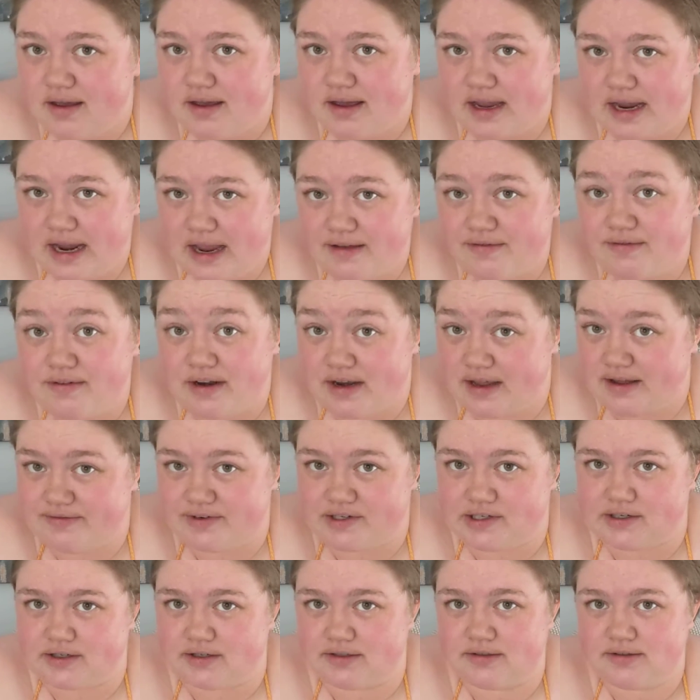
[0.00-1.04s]
I have
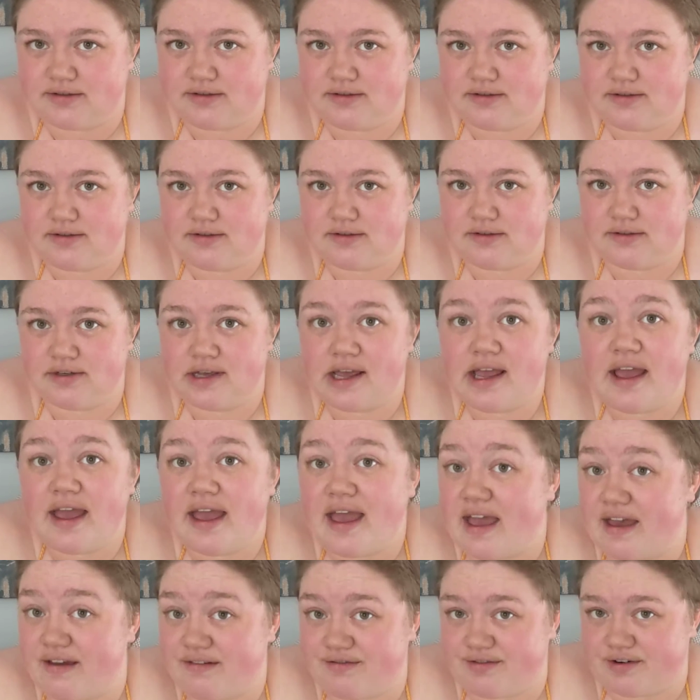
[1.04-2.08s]
never,
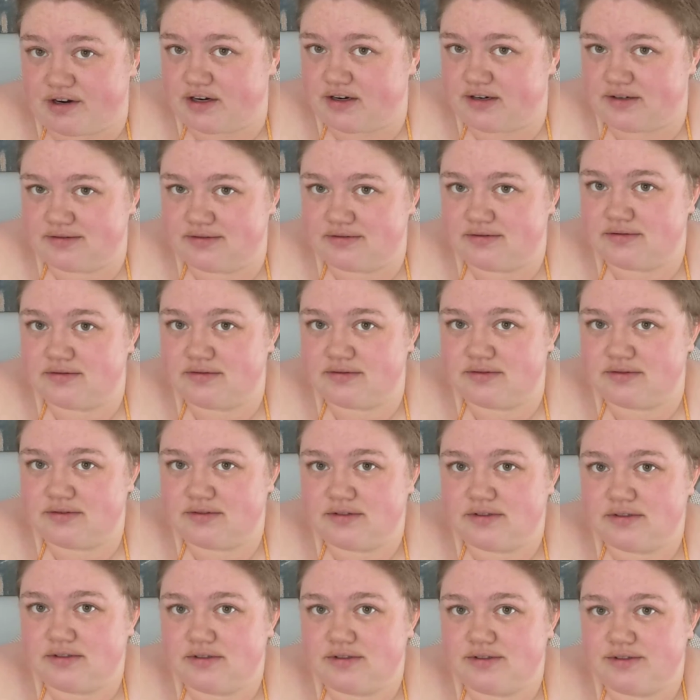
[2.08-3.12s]
ever
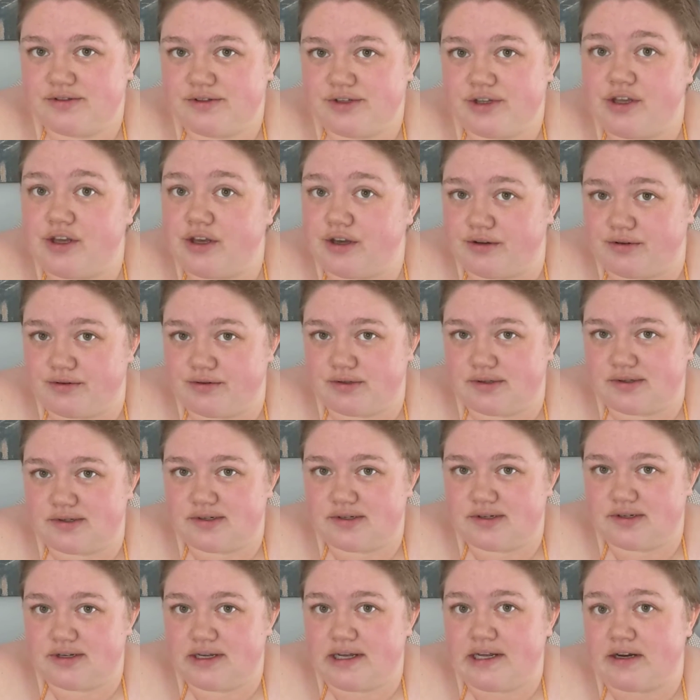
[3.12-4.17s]

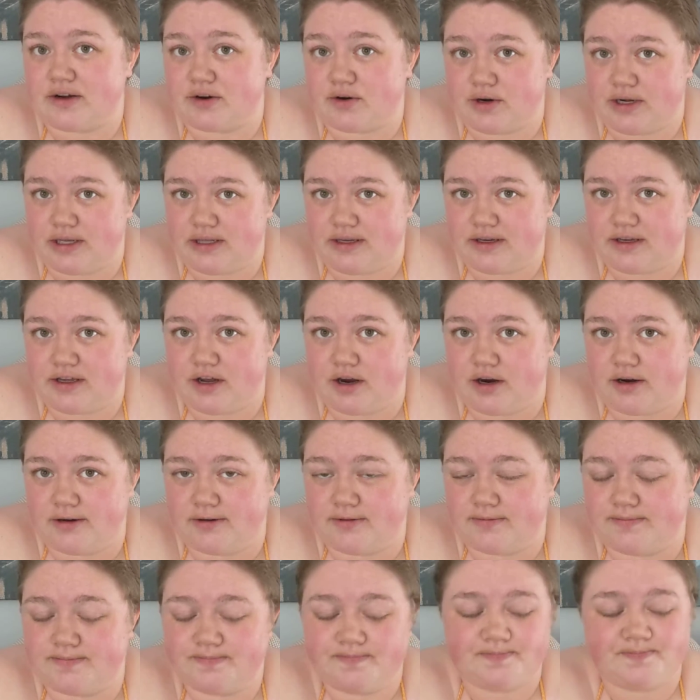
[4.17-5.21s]
used an acrylic
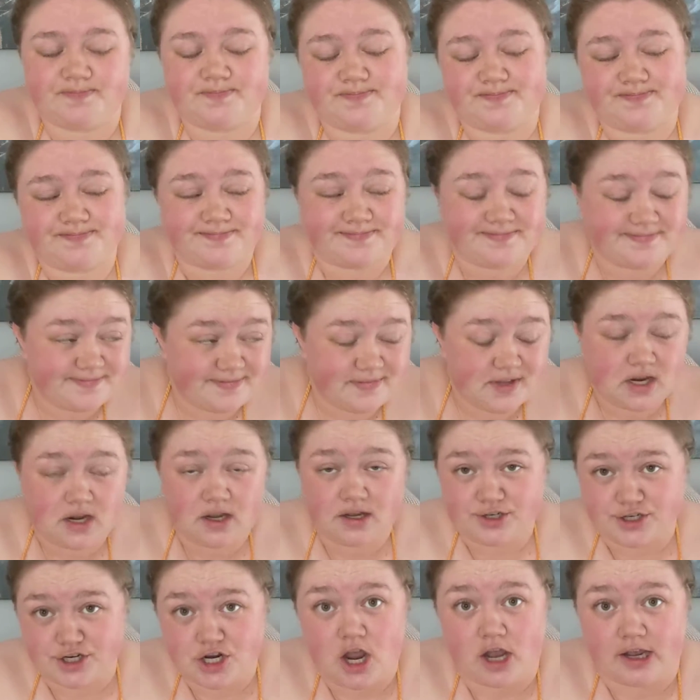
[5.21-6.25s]
yarn.
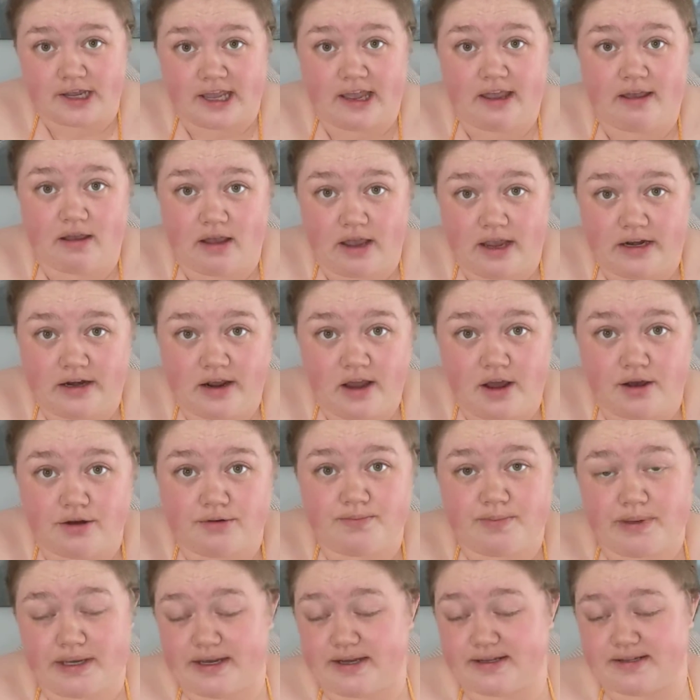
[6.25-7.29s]
Shocking, I know,
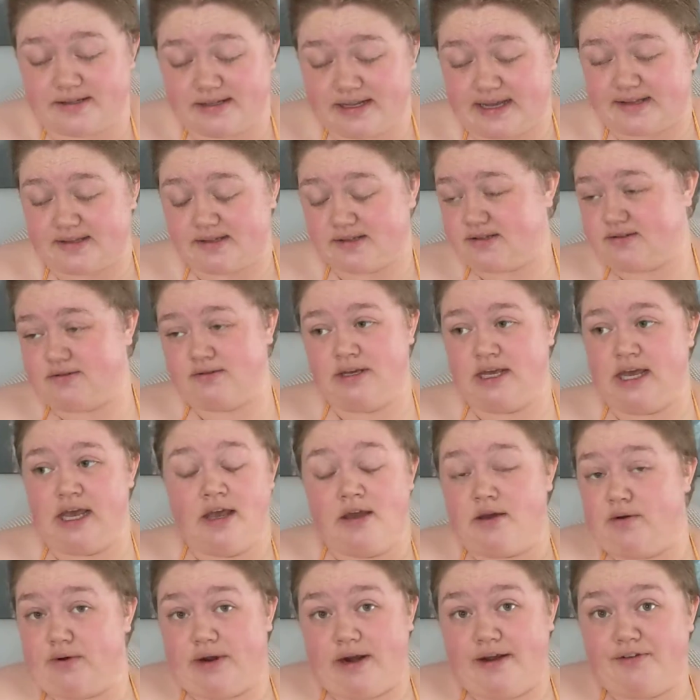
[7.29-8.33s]
because that's
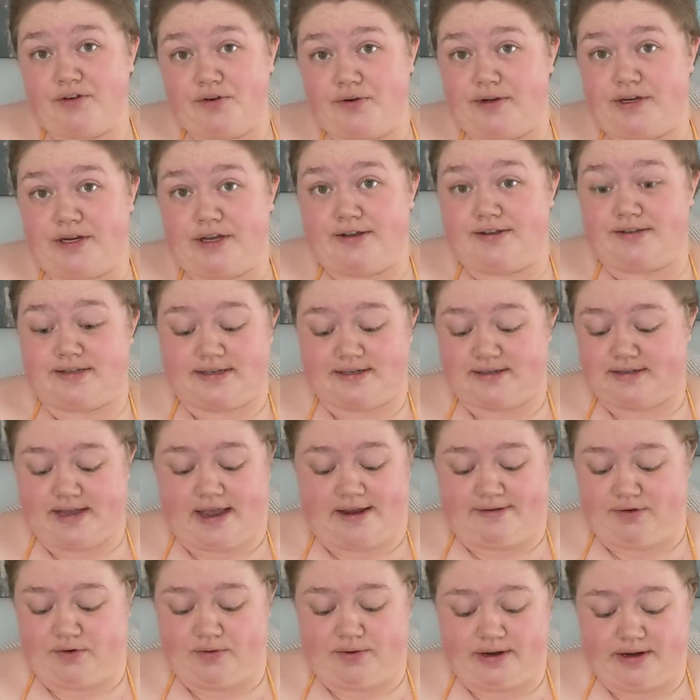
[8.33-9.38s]
what everyone uses.
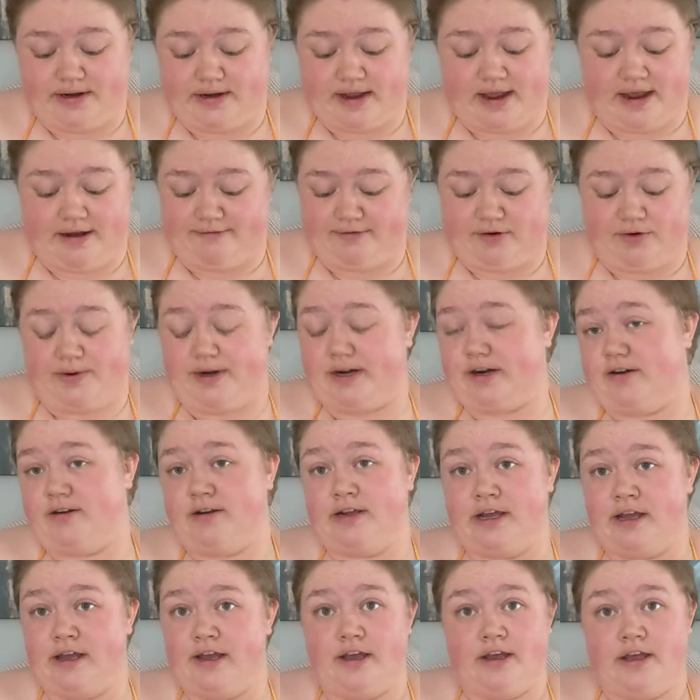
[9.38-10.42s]
Everyone,
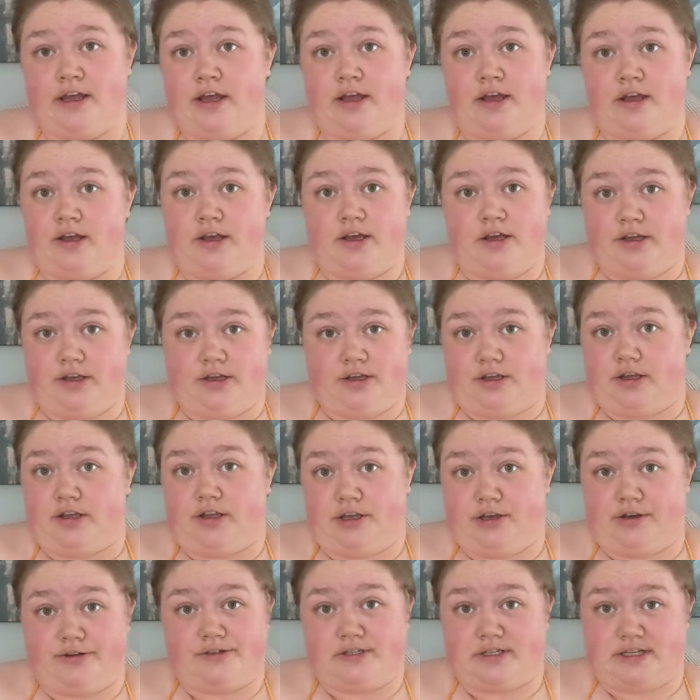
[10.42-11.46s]
everywhere,
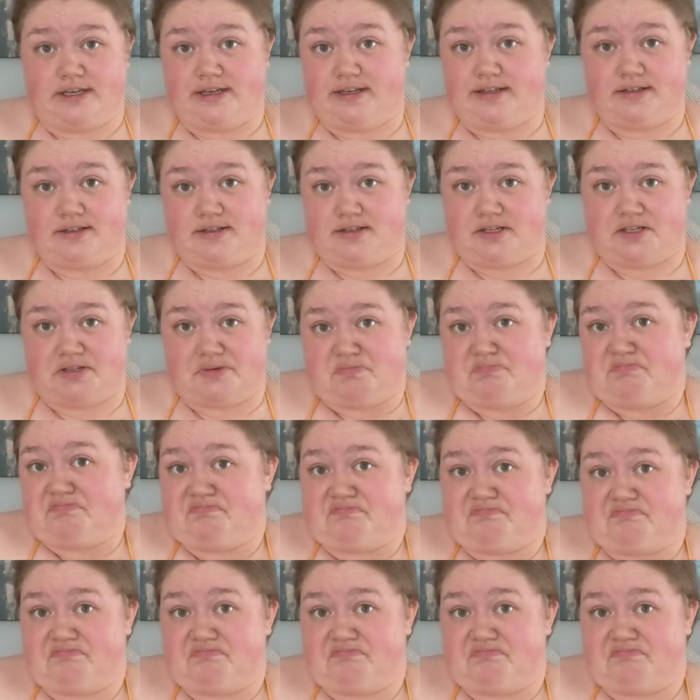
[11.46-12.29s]
uses